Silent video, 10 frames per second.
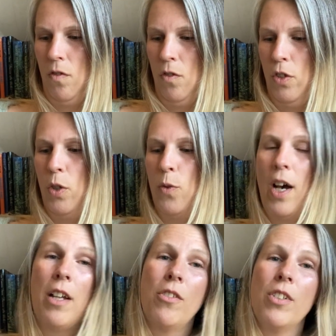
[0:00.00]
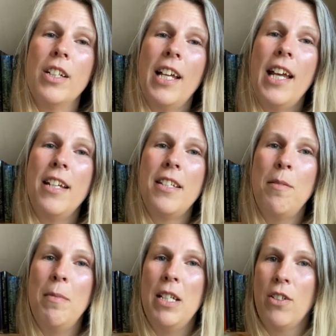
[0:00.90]
280
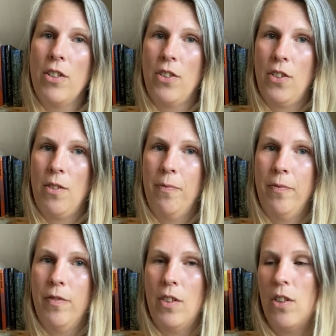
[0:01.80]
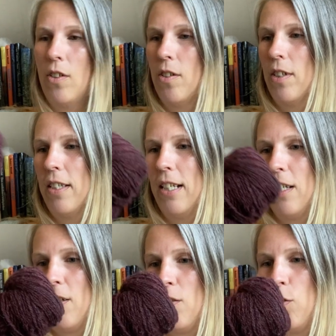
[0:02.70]
meters. So it's
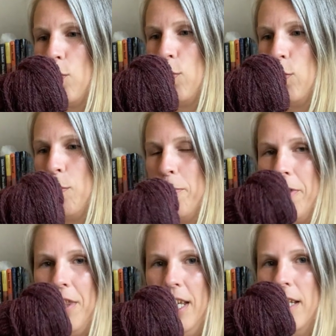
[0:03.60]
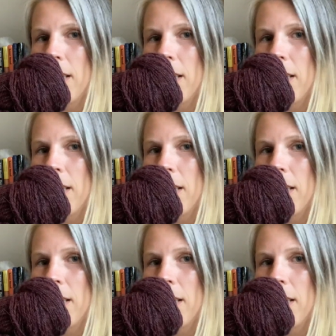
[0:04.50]
like super thin.